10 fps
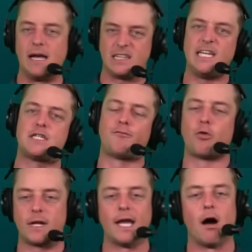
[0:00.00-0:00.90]
at least
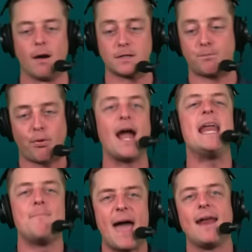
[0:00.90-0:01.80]
40 yards.
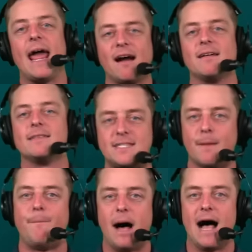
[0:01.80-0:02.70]
Braden Mann, Aaron
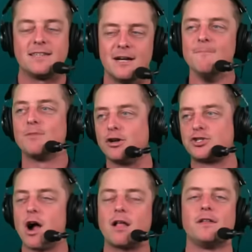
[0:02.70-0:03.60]
Sipos are
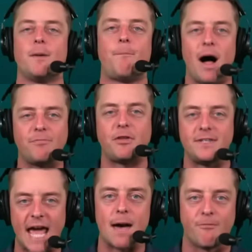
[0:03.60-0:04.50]
struggling to punt the
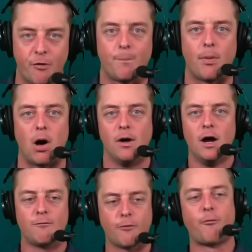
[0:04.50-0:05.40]
damn football
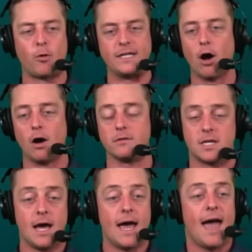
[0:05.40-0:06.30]
for 40 yards.
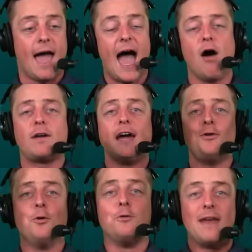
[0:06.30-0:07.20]
How can
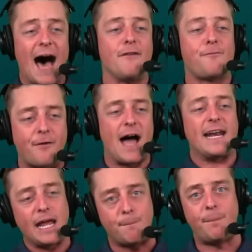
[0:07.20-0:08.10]
you not find
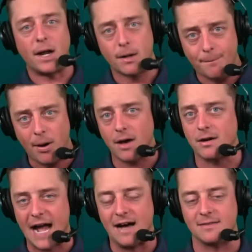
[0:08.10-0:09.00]
a better
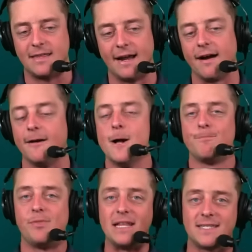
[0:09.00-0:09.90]
punter out there than